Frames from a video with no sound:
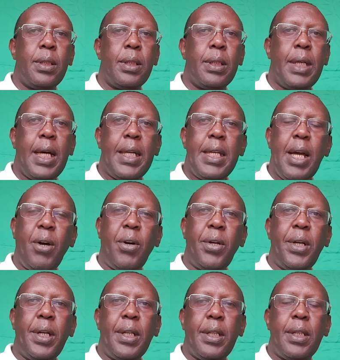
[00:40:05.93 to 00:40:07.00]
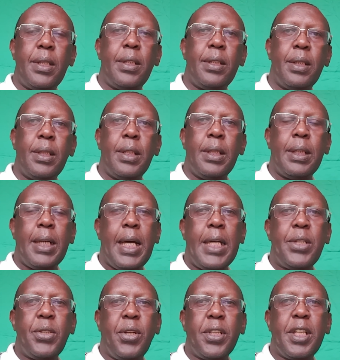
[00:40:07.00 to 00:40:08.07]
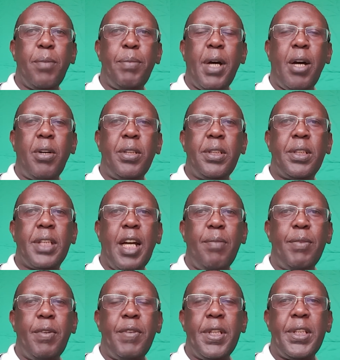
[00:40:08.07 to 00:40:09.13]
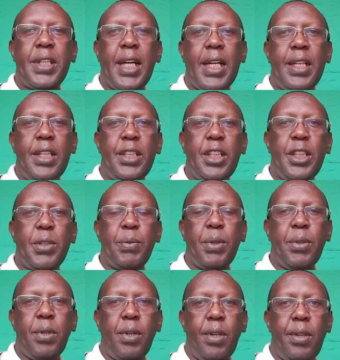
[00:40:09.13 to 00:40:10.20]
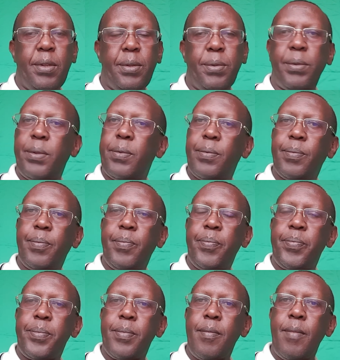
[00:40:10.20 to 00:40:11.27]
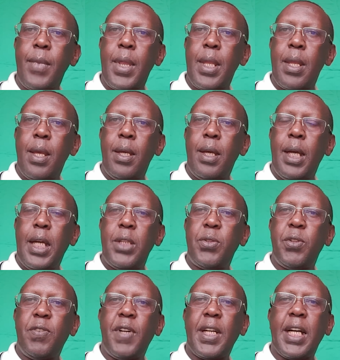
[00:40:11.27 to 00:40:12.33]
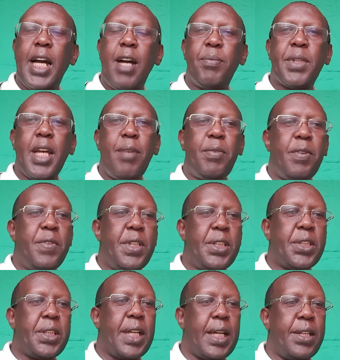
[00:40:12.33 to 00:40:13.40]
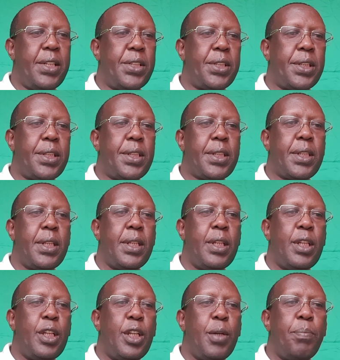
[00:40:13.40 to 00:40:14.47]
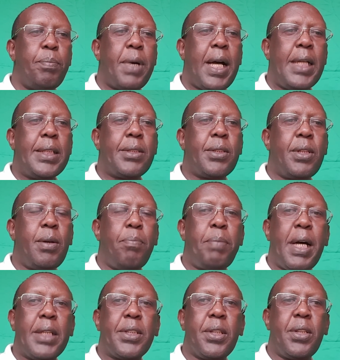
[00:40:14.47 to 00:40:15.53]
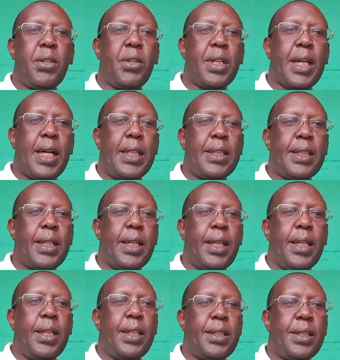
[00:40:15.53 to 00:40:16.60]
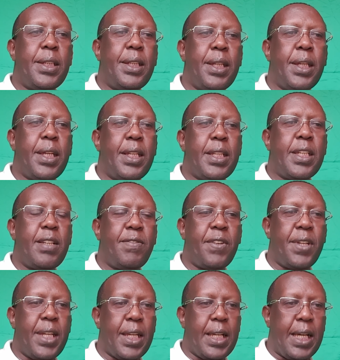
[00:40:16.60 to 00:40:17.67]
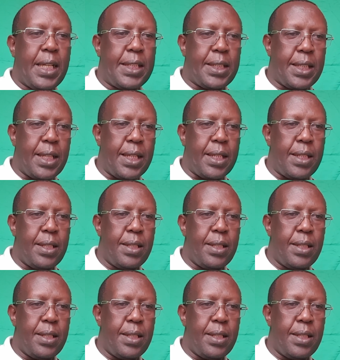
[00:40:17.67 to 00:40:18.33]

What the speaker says: Earlier on, I talked about some of the challenges we go through. And to overcome some of these challenges, personal counseling is indicated for the counselor.